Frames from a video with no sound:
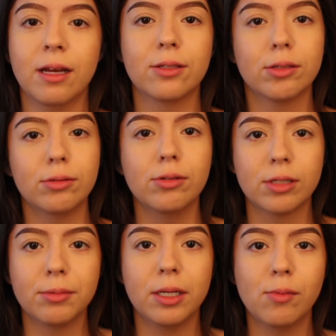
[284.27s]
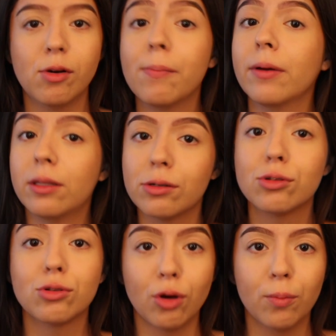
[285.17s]
I don't use them anymore, but they're
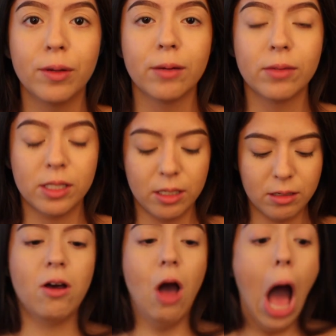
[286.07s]
so pigmented.